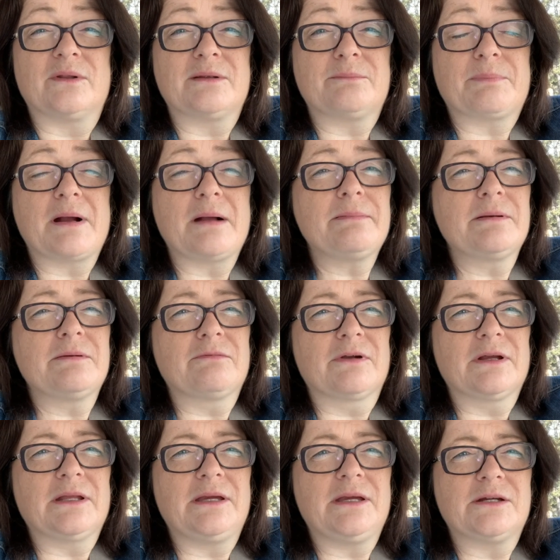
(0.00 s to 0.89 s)
And it probably
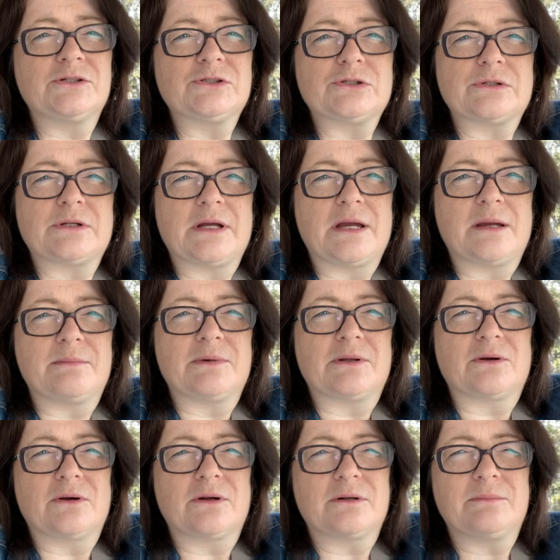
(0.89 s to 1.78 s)
really injured him
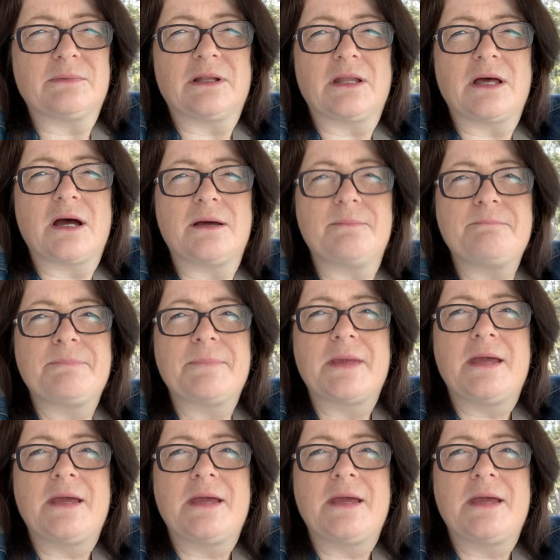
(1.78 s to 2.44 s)
and hurt him a lot.